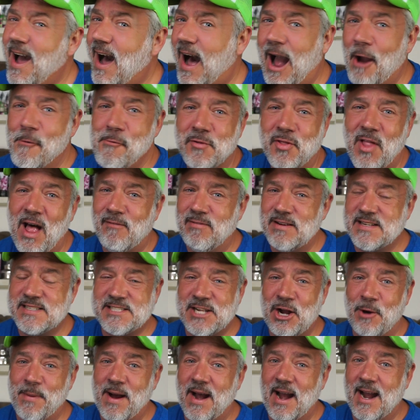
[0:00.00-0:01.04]
I would love it
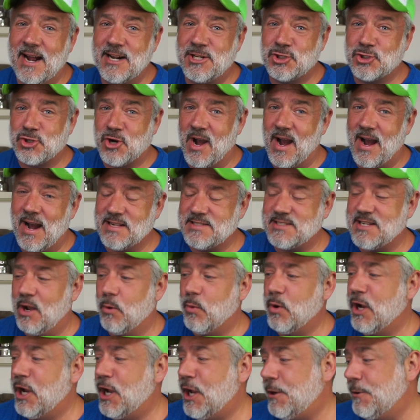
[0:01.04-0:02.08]
so much, trust, I
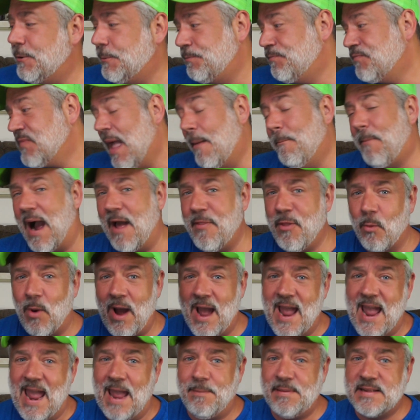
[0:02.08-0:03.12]
would. By the
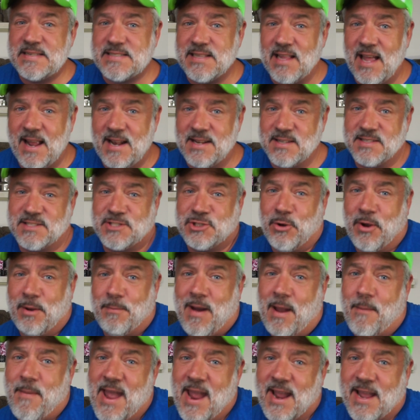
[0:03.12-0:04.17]
way, Amy Slayton's doing
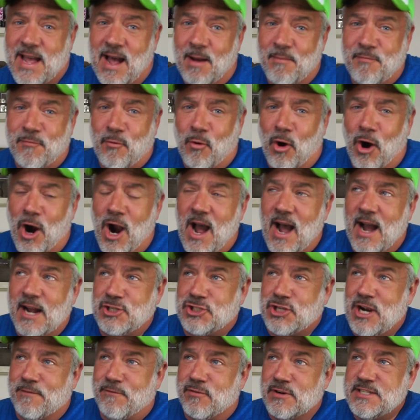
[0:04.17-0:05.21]
my makeup for
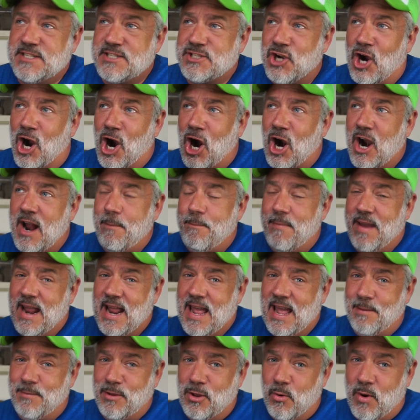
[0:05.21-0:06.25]
Jeffree Star and
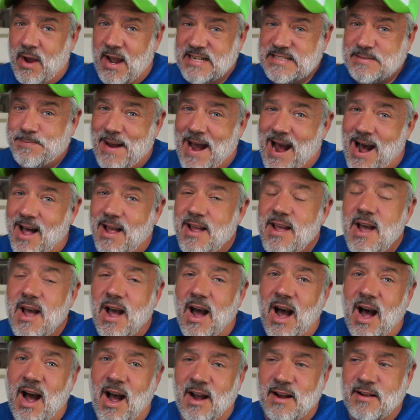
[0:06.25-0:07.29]
Manny MUA's,
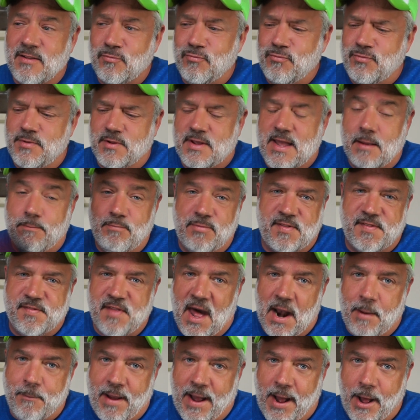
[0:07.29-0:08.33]
it's
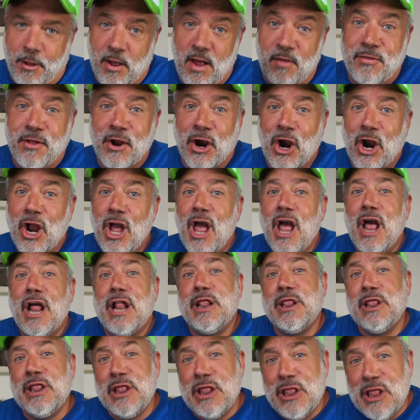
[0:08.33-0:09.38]
not a palette, their
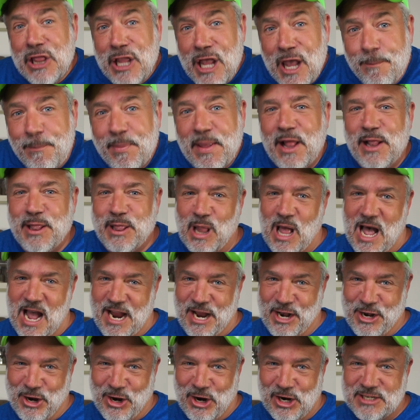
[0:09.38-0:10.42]
lip
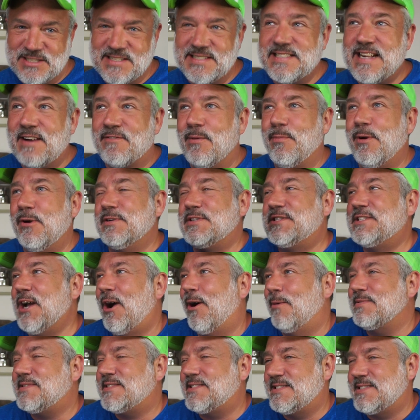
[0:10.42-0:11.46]
liner. Since everybody was so
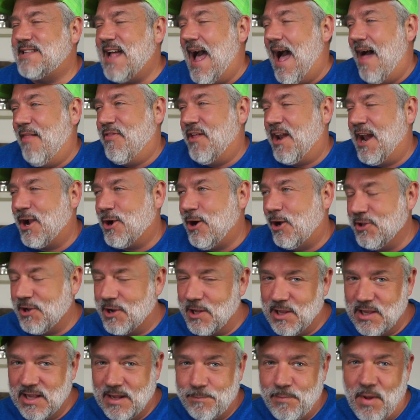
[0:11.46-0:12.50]
upset that I called it
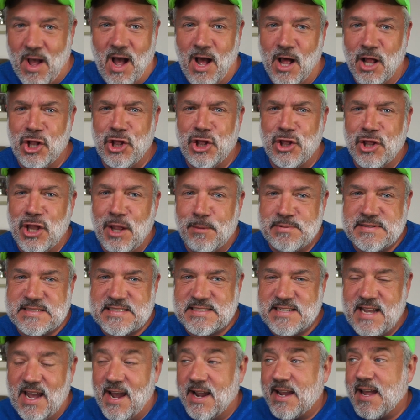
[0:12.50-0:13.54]
a
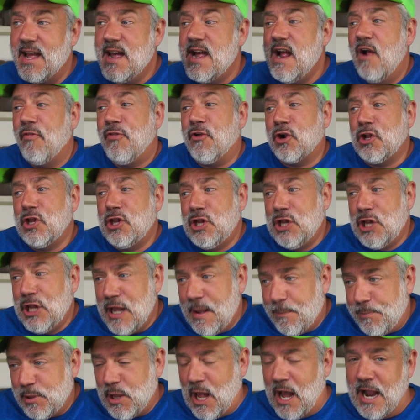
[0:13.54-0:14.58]
lipstick, their
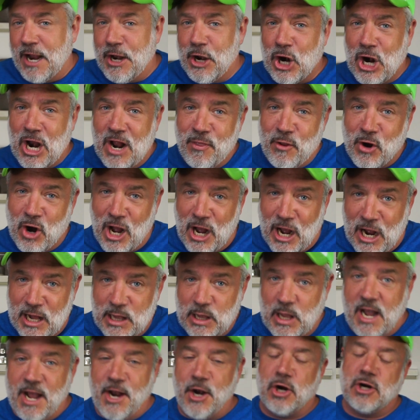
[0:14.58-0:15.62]
lip liner and their
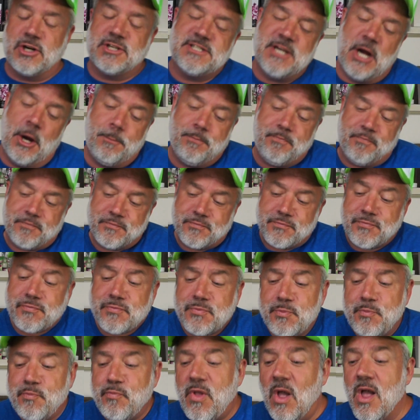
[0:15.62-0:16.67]
highlighter. So
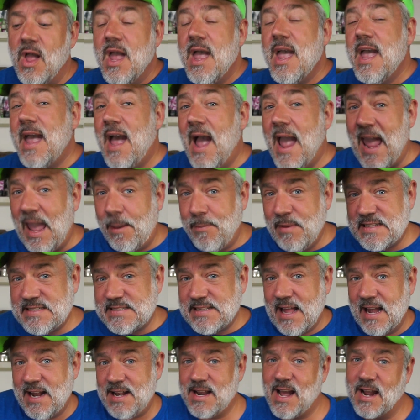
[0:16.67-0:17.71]
Amy
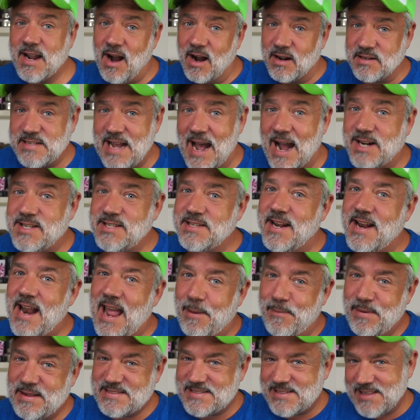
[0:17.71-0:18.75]
Slayton I contacted, and
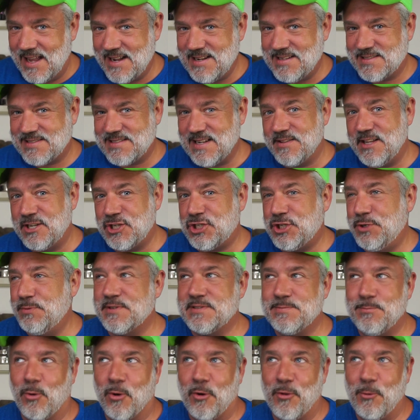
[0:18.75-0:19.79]
Amy Slayton said that she
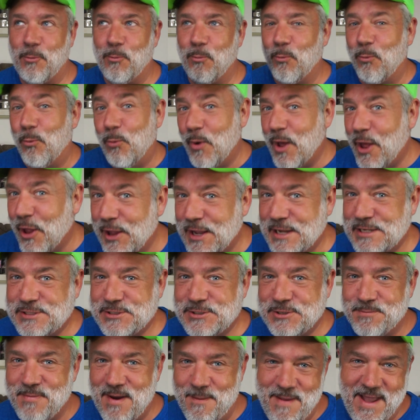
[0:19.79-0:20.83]
was more than willing to
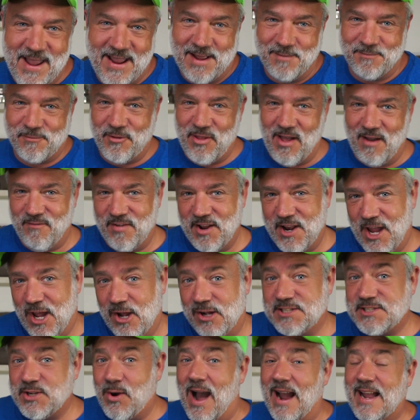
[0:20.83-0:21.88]
do my makeup for that video.
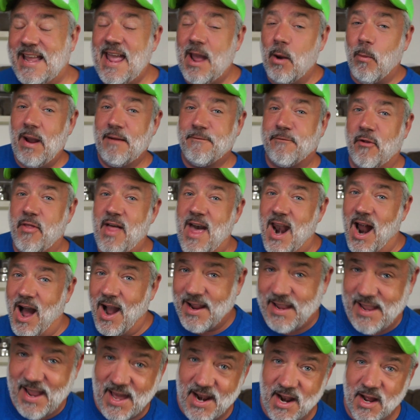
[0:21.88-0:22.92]
So I can't wait for that
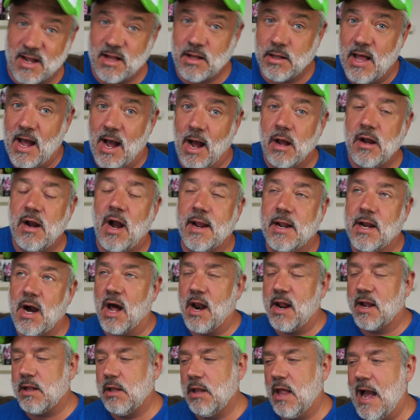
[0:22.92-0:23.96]
iconic
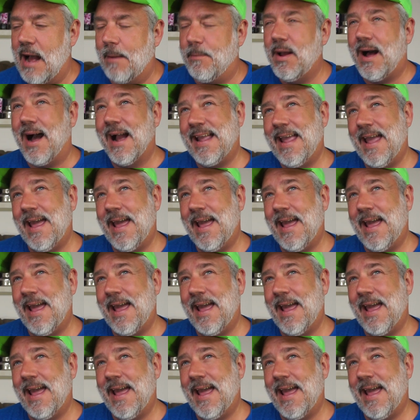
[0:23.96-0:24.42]
collab.